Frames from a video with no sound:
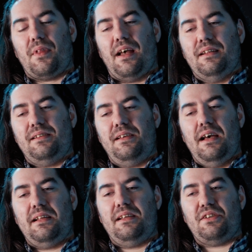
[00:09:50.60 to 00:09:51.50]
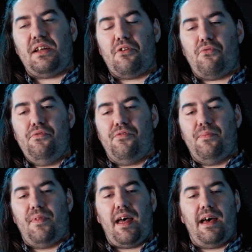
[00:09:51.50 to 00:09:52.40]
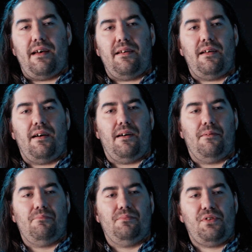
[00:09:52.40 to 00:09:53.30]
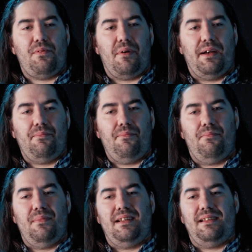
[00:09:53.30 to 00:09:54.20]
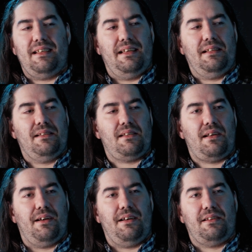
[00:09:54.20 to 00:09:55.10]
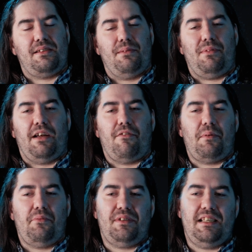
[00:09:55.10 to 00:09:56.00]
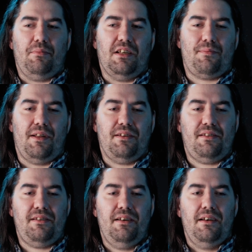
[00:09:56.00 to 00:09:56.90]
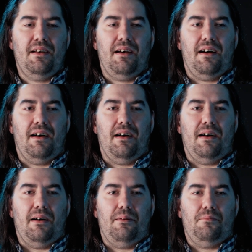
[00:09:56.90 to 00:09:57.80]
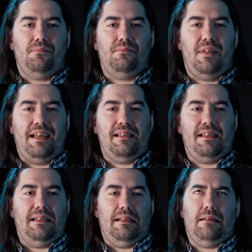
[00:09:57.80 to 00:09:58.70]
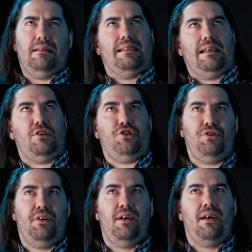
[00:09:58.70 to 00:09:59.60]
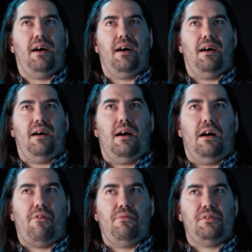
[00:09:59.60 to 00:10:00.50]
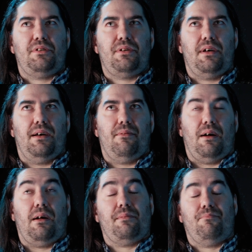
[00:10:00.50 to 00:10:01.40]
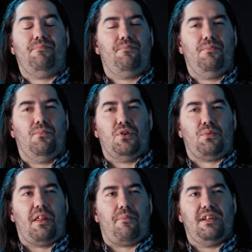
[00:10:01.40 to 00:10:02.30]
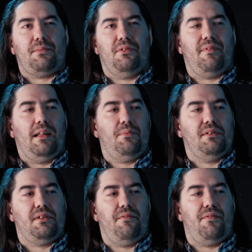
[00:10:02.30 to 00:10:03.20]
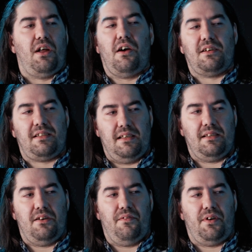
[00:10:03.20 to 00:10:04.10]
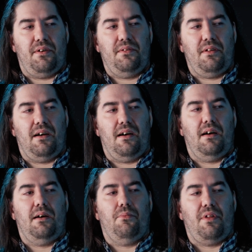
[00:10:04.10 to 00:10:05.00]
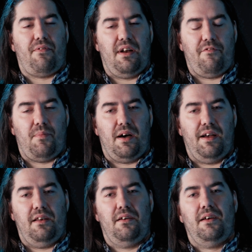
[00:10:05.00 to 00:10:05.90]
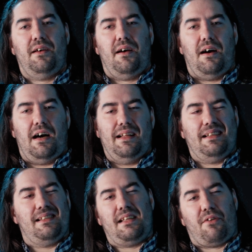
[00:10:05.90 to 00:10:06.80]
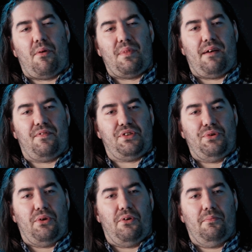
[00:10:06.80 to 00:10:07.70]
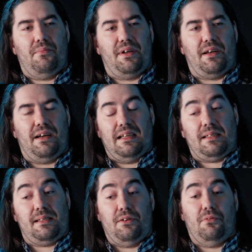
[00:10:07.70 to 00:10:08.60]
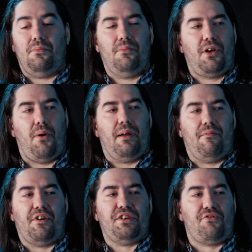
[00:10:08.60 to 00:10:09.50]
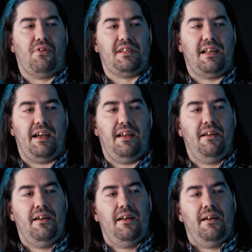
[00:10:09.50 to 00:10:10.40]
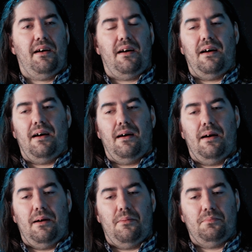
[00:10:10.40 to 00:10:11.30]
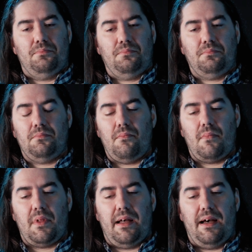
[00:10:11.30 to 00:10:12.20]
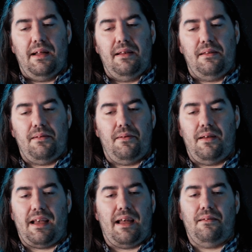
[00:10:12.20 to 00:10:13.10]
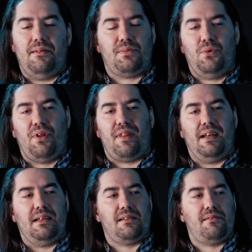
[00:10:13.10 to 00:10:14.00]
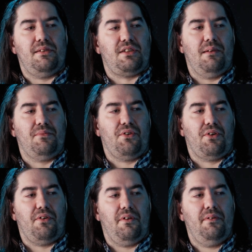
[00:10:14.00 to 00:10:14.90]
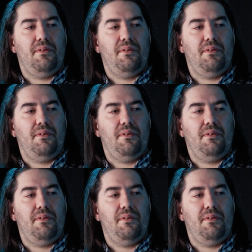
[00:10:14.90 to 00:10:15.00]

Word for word: and yeah, and it just kind of grew from there. Um, until in my mid-teens, I, I started playing around a bit with C plus plus, um, late teens-ish. Uh, I wrote, uh, well, I was one of the principal developers of an I R C server um, with a friend of mine. I didn't stick around with that for too long, but uh, it's still going very strong today. Very impressive. Um, and again, smaller things as time's gone on,